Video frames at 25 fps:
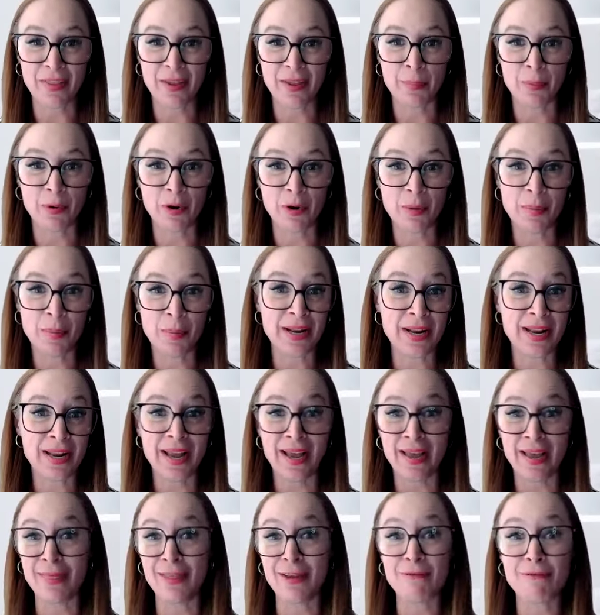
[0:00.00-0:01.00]
their property
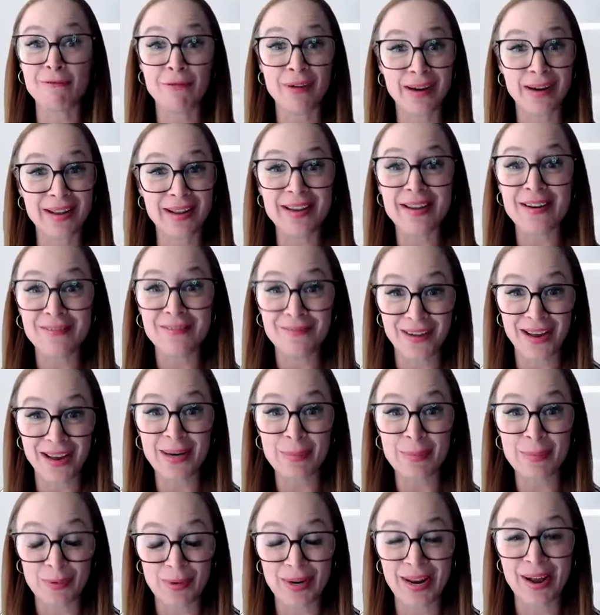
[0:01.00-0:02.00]
and they're ready and
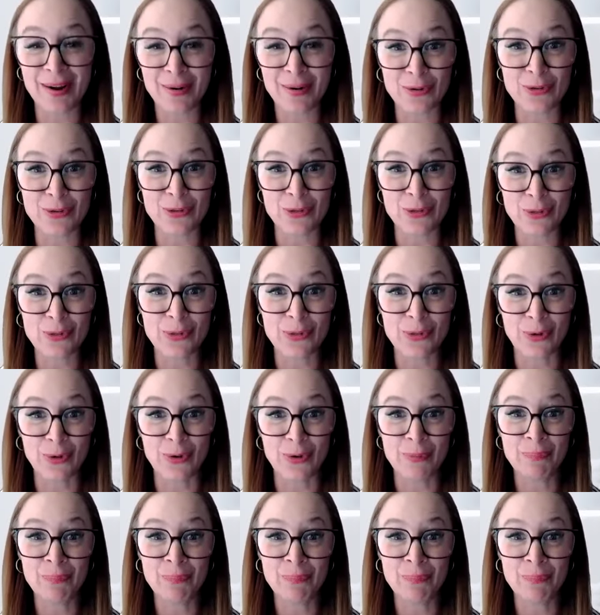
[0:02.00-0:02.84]
available now to do so.